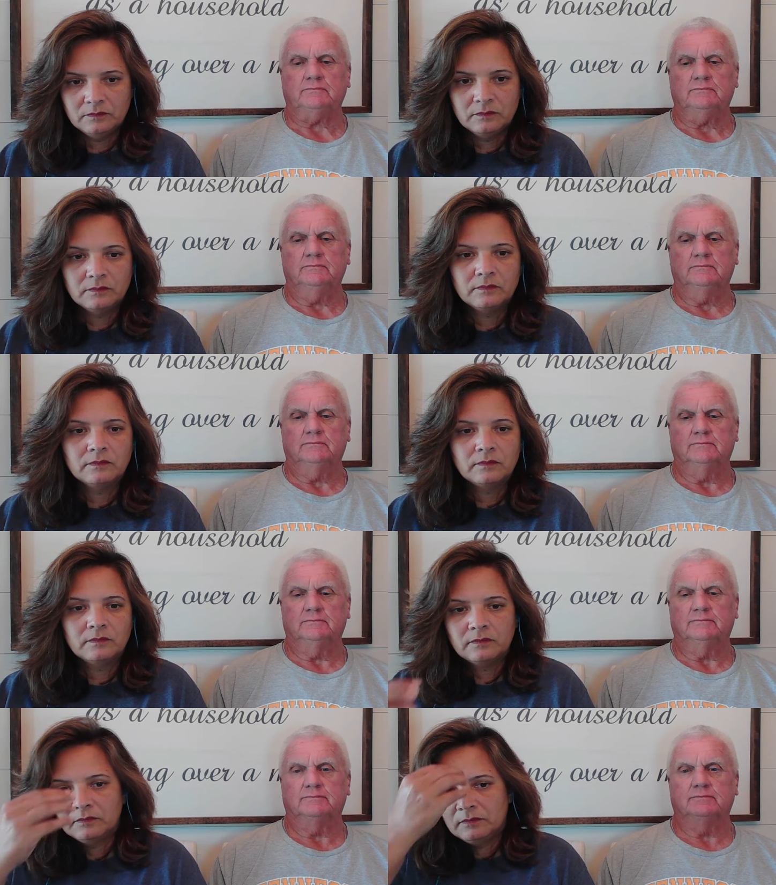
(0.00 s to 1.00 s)

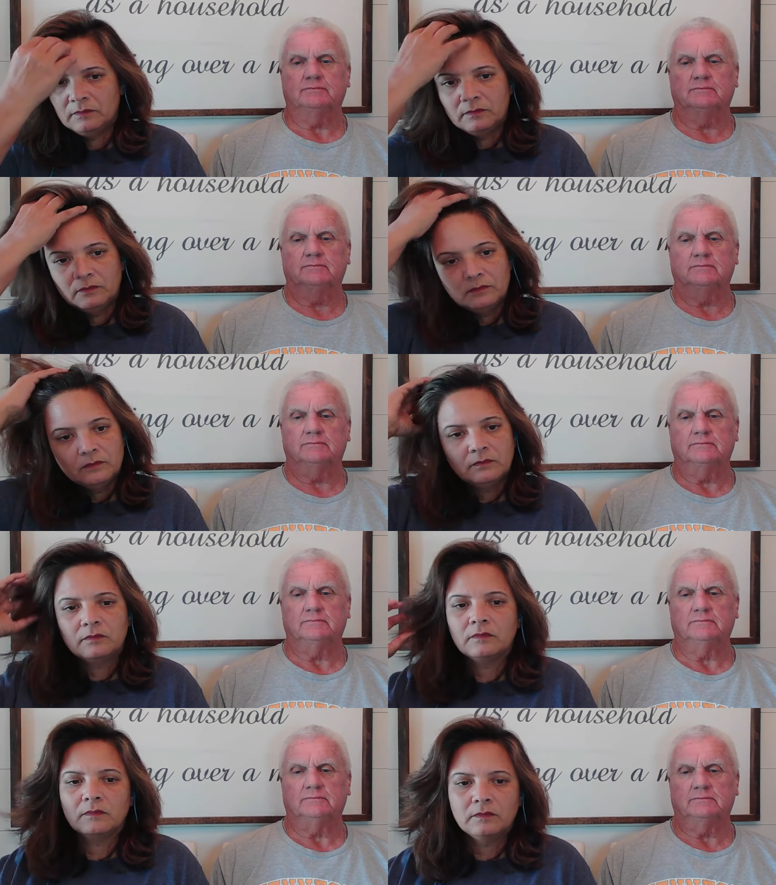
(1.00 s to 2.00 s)

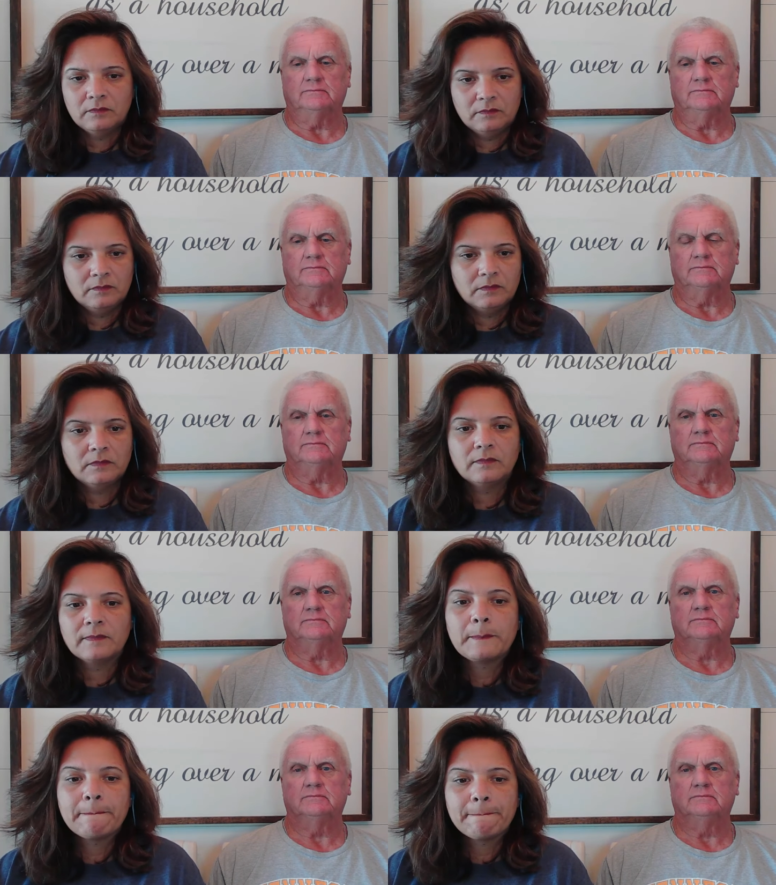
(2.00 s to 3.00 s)

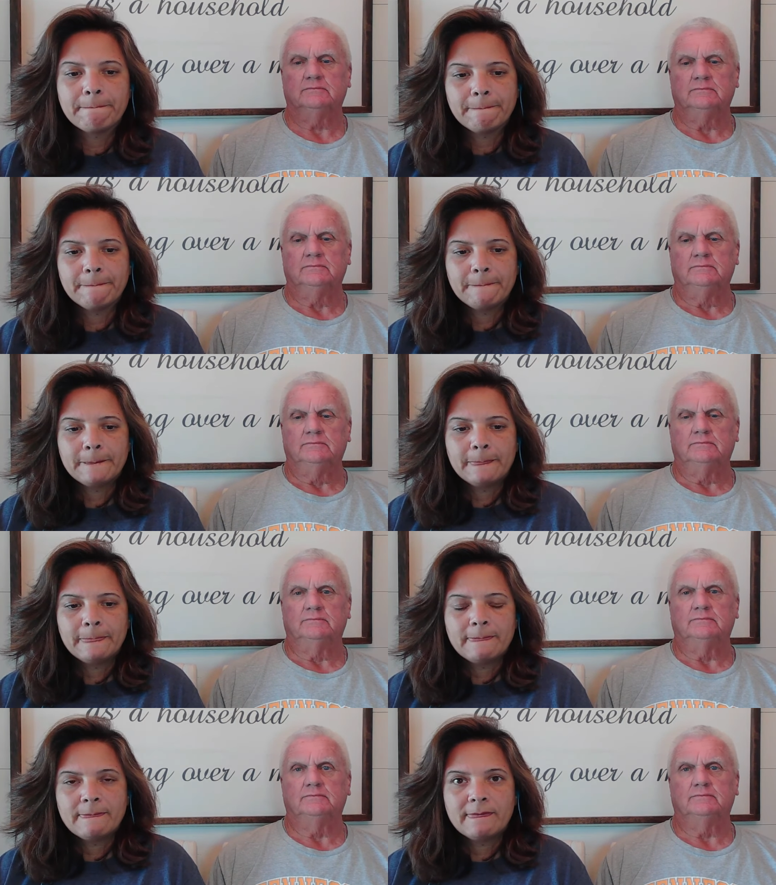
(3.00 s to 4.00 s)

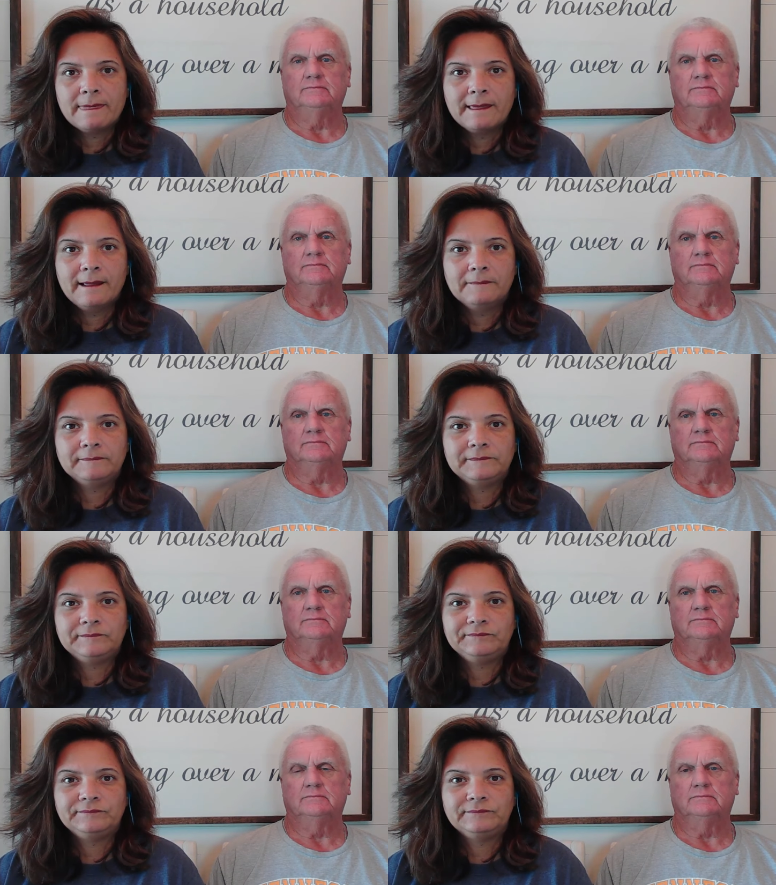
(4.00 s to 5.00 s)

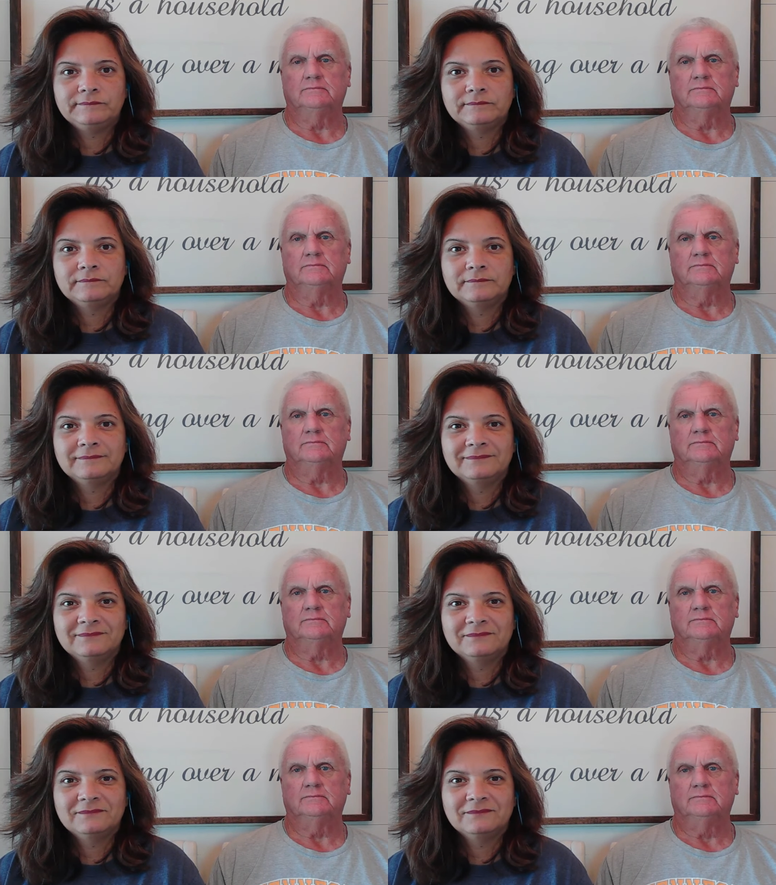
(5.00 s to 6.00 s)

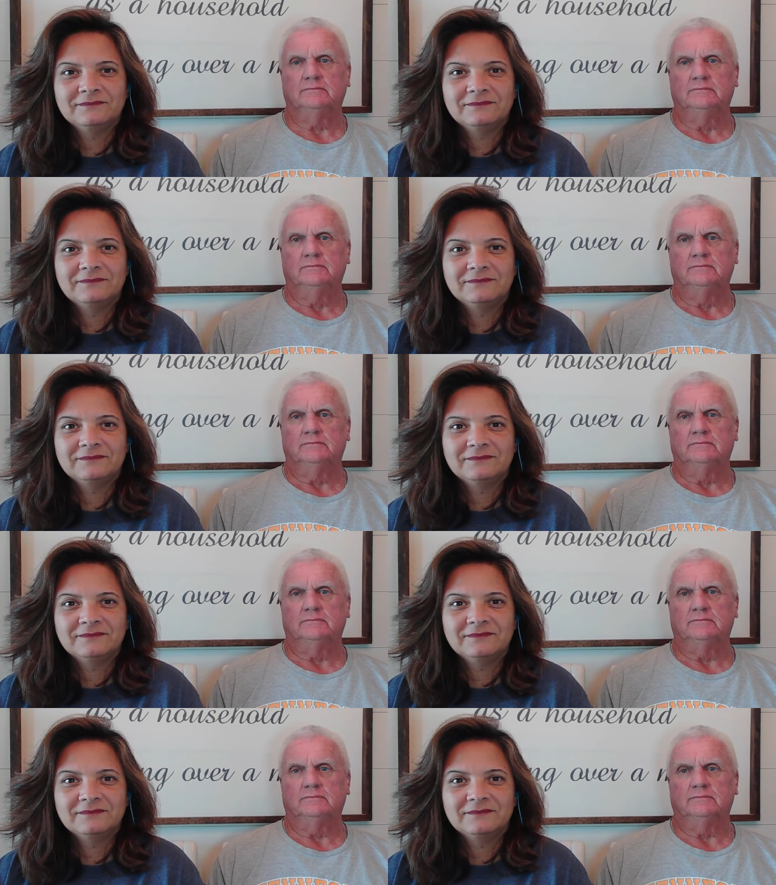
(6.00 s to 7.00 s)

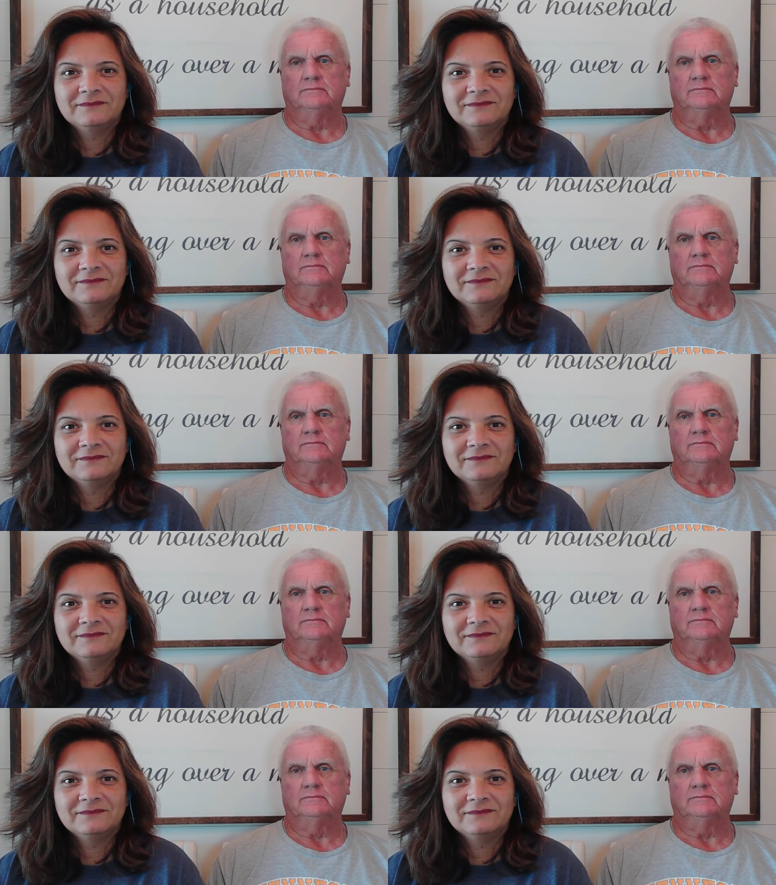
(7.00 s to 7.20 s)
(silence)